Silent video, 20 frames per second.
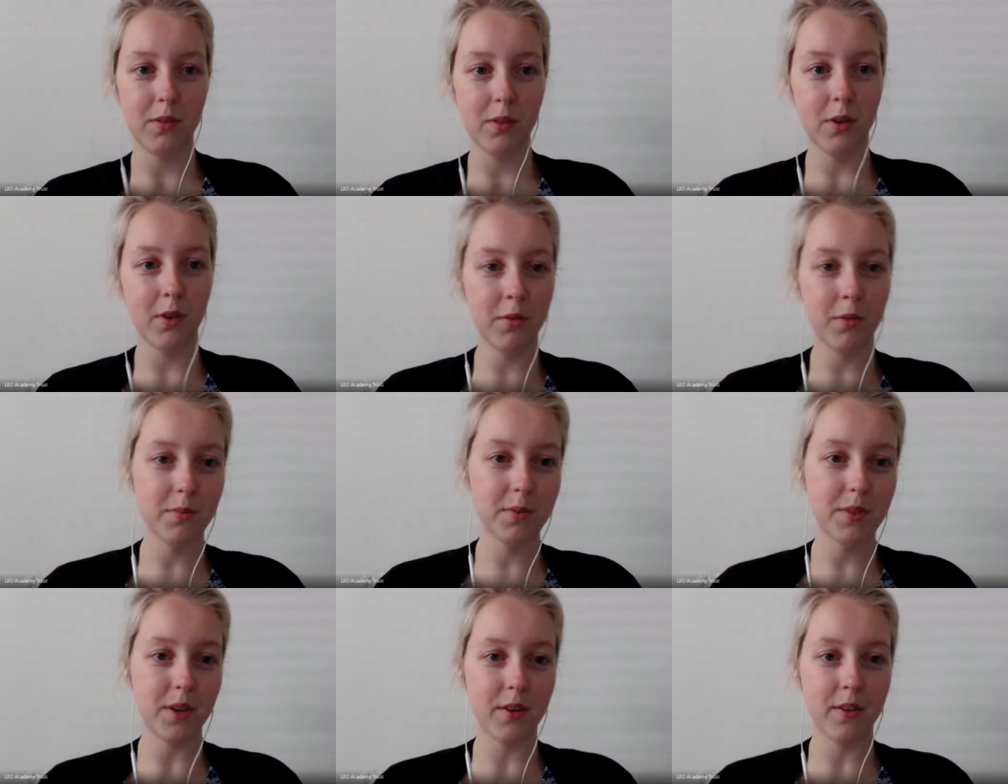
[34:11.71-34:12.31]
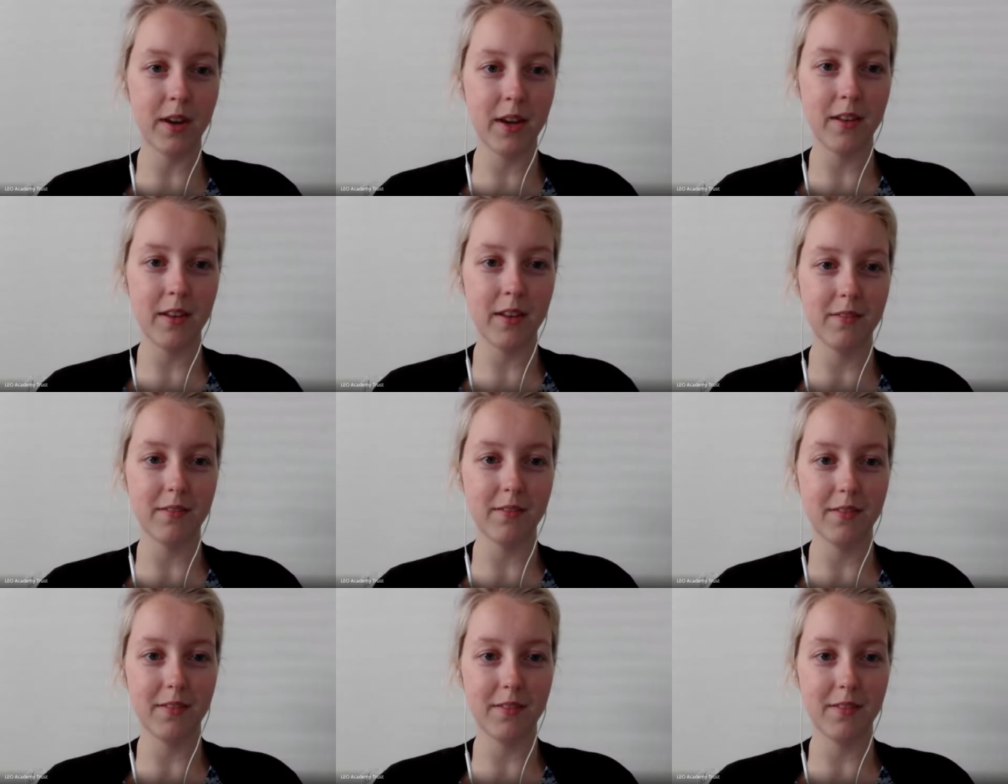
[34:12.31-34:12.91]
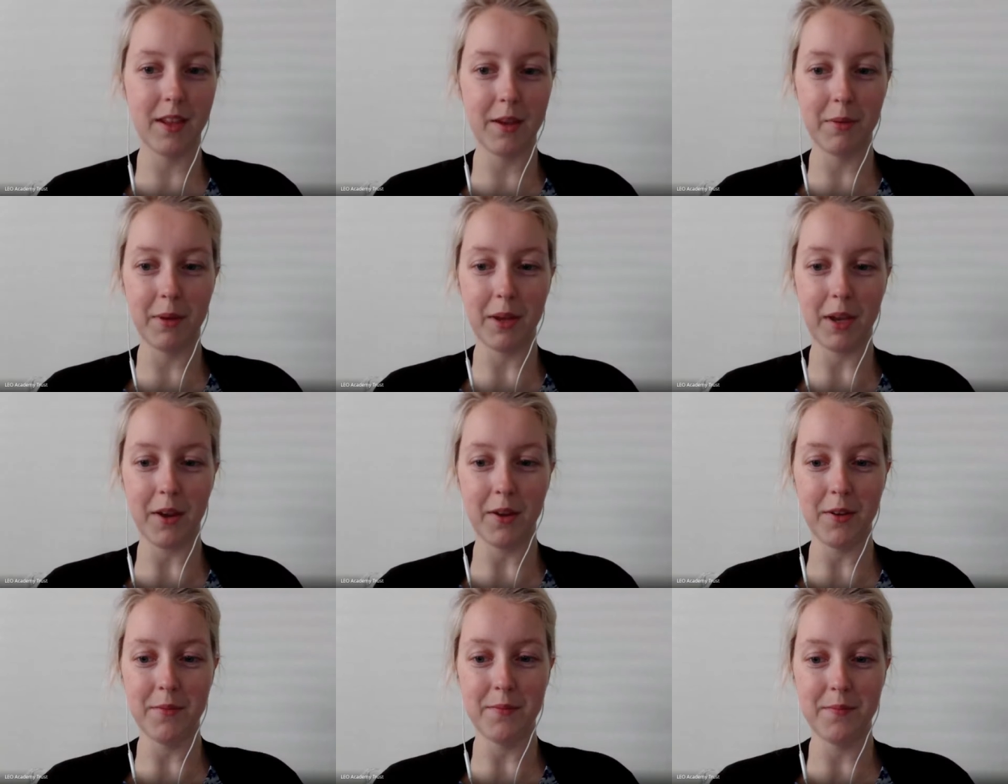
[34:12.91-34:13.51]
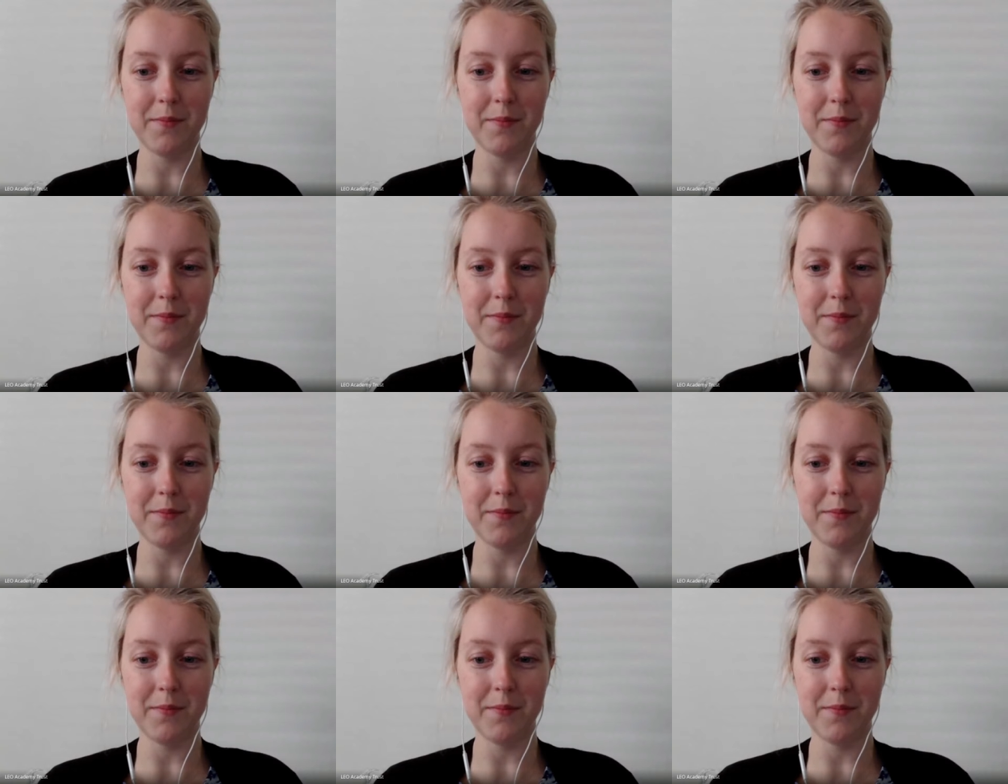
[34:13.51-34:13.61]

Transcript: Oh, sorry. There we go.